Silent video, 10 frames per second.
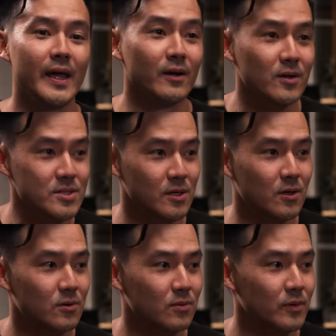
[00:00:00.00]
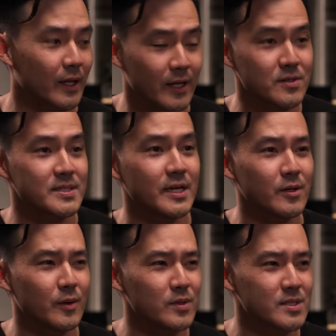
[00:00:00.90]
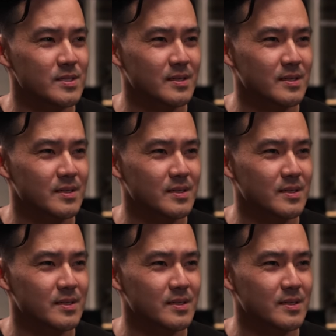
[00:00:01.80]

And also, yeah, like you said, it was